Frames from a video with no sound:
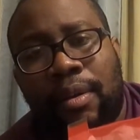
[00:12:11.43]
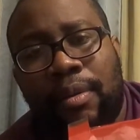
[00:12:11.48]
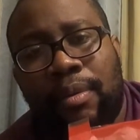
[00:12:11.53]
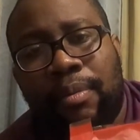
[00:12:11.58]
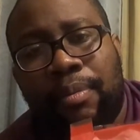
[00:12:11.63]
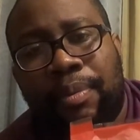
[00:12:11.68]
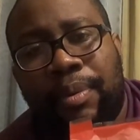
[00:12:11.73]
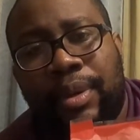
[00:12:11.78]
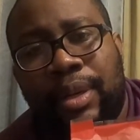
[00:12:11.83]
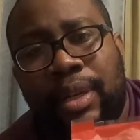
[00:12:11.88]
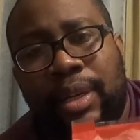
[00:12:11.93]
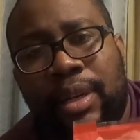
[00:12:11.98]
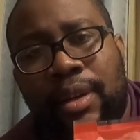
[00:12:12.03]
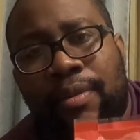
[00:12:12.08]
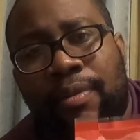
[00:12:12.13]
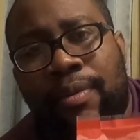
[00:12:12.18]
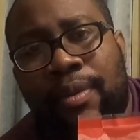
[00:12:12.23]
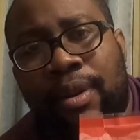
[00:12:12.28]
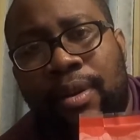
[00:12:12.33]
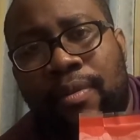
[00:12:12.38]
Pretty
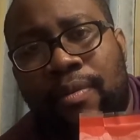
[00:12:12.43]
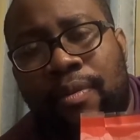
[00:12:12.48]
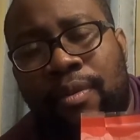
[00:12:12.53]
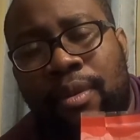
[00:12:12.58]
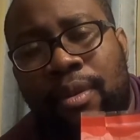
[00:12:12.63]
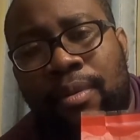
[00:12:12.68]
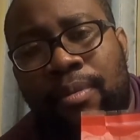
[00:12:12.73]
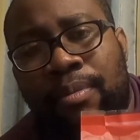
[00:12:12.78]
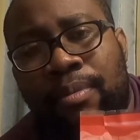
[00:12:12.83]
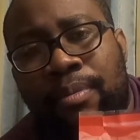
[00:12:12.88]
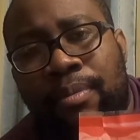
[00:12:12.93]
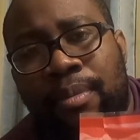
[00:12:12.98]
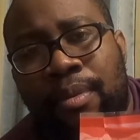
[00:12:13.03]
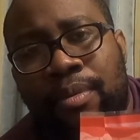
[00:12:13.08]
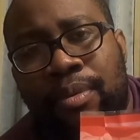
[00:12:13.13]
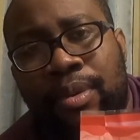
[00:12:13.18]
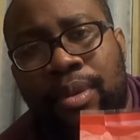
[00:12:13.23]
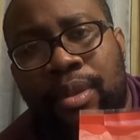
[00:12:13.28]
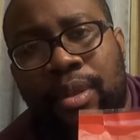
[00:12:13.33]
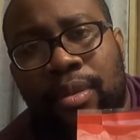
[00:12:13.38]
different from
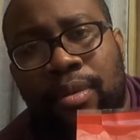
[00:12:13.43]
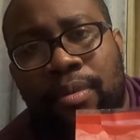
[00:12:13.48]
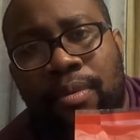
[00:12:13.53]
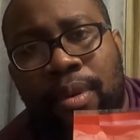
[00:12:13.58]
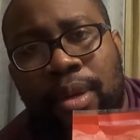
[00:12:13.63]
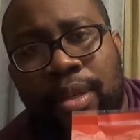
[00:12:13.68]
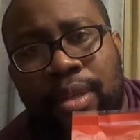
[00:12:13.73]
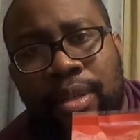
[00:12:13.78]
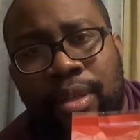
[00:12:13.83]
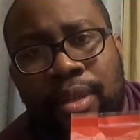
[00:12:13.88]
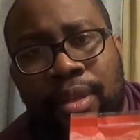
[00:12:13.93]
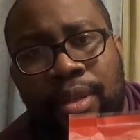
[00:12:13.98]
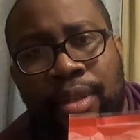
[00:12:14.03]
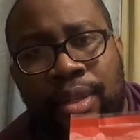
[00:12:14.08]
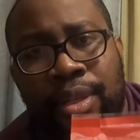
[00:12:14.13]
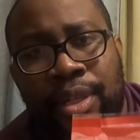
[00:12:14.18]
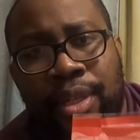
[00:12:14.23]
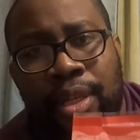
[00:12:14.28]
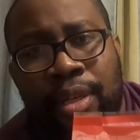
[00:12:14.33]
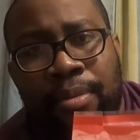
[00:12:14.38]
most
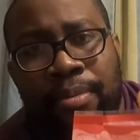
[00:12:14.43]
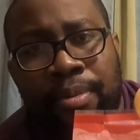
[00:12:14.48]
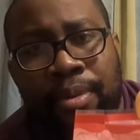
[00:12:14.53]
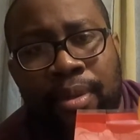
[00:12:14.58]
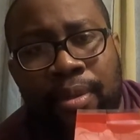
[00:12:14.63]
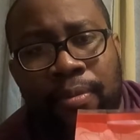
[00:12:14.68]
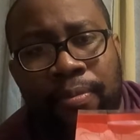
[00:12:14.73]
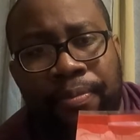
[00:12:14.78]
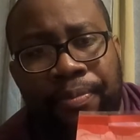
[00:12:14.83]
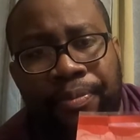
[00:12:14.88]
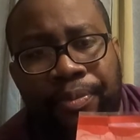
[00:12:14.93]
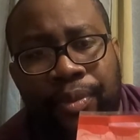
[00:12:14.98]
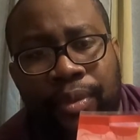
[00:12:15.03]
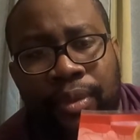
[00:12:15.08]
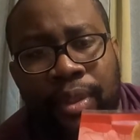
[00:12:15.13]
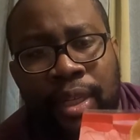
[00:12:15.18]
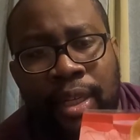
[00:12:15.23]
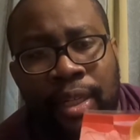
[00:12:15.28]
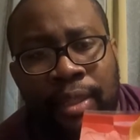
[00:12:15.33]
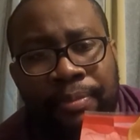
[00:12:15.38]
Western chips,
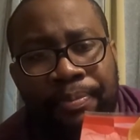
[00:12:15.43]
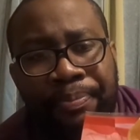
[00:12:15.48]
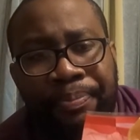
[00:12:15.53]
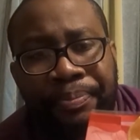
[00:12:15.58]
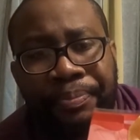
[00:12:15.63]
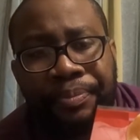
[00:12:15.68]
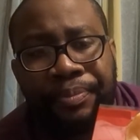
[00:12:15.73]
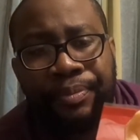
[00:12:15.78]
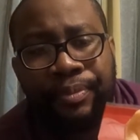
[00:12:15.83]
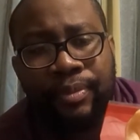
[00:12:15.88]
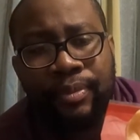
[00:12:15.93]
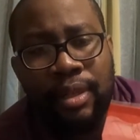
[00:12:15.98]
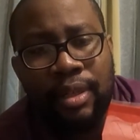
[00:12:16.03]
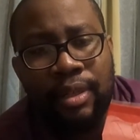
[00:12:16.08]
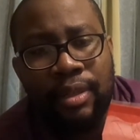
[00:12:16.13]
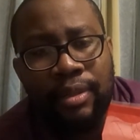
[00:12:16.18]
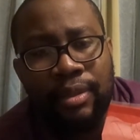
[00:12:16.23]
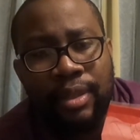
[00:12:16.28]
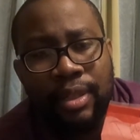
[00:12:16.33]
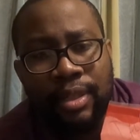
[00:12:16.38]
right?
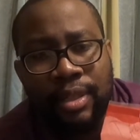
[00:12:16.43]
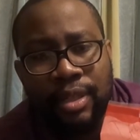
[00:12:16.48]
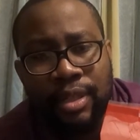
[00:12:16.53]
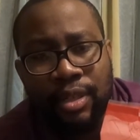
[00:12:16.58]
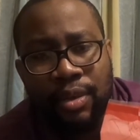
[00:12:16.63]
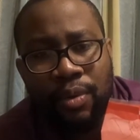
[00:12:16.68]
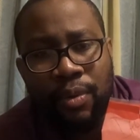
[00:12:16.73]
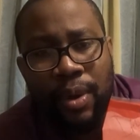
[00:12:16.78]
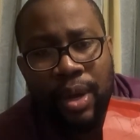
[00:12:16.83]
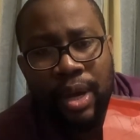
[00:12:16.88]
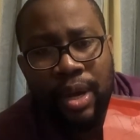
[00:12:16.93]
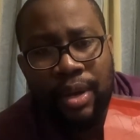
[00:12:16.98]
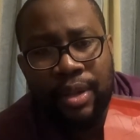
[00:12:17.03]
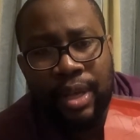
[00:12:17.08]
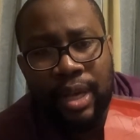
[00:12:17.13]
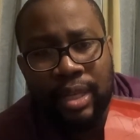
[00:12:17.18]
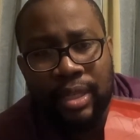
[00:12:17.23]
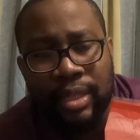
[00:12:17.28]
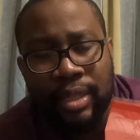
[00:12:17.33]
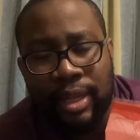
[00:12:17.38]
Just a square
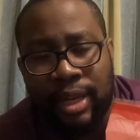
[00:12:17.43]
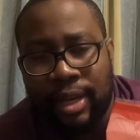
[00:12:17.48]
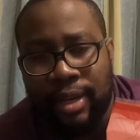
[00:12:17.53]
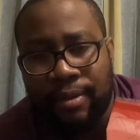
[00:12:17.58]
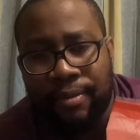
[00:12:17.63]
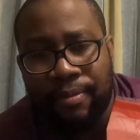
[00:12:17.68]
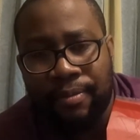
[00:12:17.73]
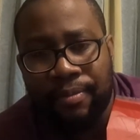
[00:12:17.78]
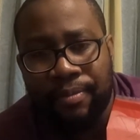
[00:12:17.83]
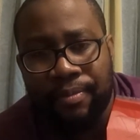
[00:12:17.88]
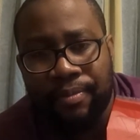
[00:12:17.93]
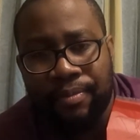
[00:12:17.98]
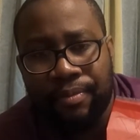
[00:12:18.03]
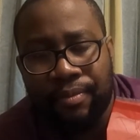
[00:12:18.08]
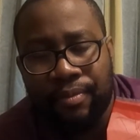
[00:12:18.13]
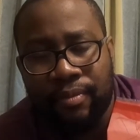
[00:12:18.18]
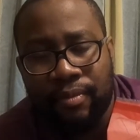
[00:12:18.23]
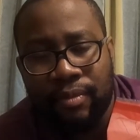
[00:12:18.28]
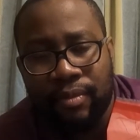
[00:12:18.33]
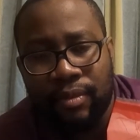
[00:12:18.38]
that's like
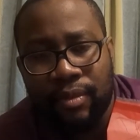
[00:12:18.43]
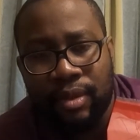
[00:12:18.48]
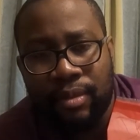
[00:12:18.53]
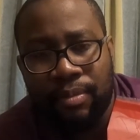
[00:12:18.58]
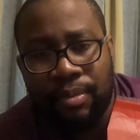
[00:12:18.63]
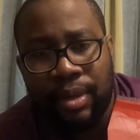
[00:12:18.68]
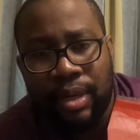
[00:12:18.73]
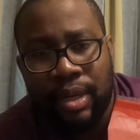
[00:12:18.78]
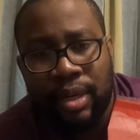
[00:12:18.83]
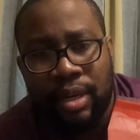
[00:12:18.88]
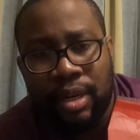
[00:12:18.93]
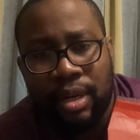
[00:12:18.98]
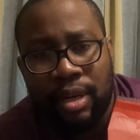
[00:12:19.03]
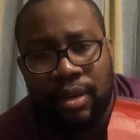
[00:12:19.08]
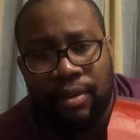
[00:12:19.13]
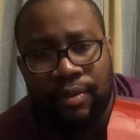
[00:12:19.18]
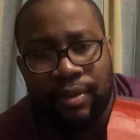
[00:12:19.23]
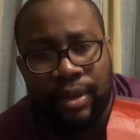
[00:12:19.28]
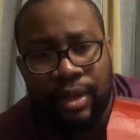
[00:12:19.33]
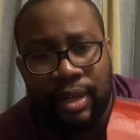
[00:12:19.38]
put in the
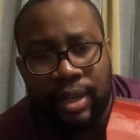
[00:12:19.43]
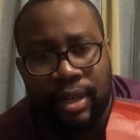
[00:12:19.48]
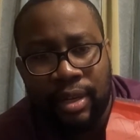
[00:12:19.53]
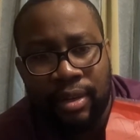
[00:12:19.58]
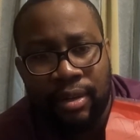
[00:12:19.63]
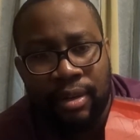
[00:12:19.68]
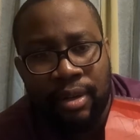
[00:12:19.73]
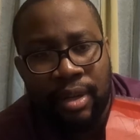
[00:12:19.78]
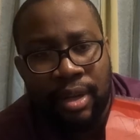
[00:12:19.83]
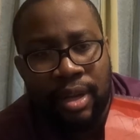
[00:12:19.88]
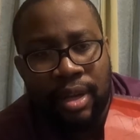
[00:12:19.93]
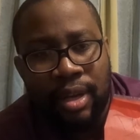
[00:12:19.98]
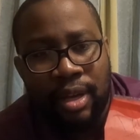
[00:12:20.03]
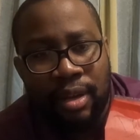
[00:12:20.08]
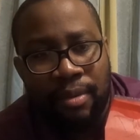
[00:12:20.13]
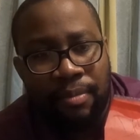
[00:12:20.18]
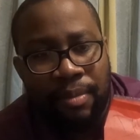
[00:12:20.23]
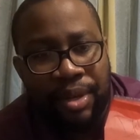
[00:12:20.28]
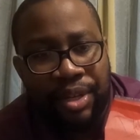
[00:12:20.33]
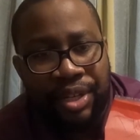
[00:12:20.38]
oven and
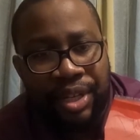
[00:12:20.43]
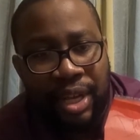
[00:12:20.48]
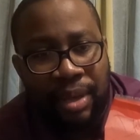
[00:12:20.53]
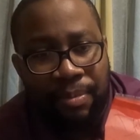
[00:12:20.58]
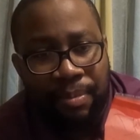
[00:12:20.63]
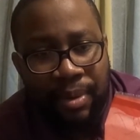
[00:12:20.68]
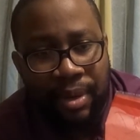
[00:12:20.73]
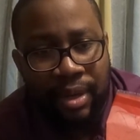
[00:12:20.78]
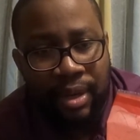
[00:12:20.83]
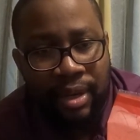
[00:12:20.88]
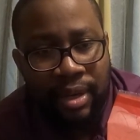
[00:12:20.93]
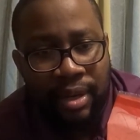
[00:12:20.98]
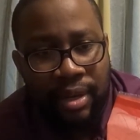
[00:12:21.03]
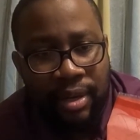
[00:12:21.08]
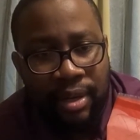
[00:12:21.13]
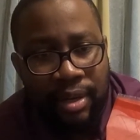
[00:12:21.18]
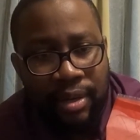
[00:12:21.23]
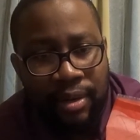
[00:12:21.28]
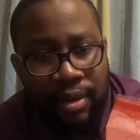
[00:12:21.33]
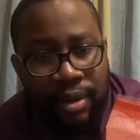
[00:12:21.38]
misshapen
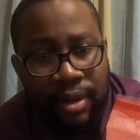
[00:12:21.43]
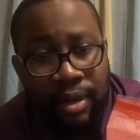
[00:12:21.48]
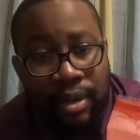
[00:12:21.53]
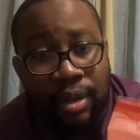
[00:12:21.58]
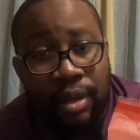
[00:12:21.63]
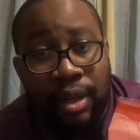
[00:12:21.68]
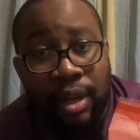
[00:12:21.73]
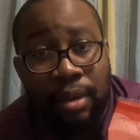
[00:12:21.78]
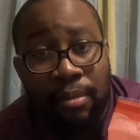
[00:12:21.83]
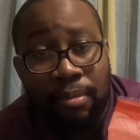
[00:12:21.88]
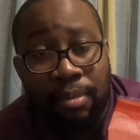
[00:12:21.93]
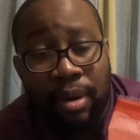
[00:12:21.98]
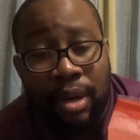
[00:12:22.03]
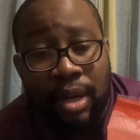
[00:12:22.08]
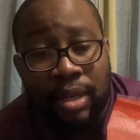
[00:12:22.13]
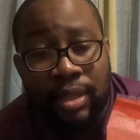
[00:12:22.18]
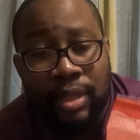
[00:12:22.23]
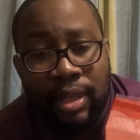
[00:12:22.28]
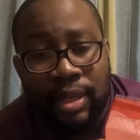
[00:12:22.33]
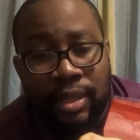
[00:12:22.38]
during the cooking
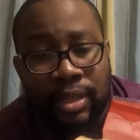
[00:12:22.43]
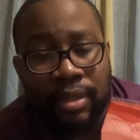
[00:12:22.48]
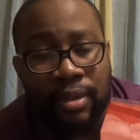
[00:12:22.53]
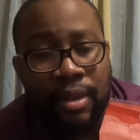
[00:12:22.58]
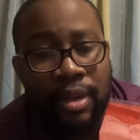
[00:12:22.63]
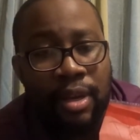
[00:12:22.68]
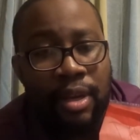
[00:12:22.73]
process.